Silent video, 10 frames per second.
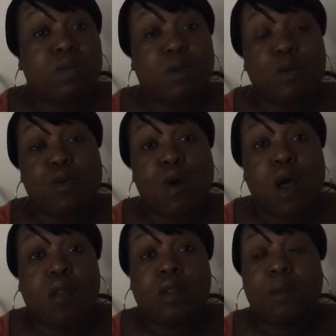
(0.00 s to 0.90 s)
people,
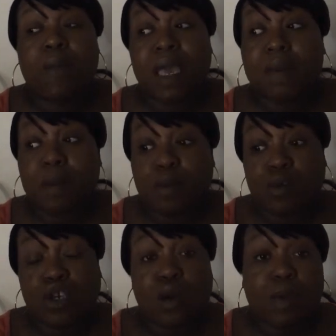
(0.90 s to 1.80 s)
the main people,
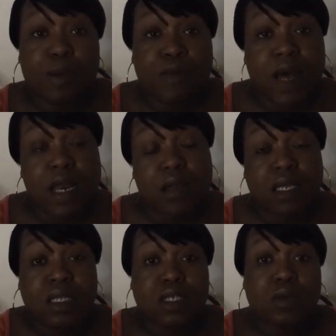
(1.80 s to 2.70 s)
certain people find out
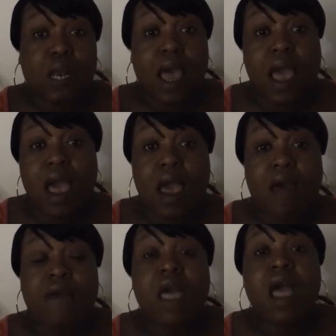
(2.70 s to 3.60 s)
that this is what I had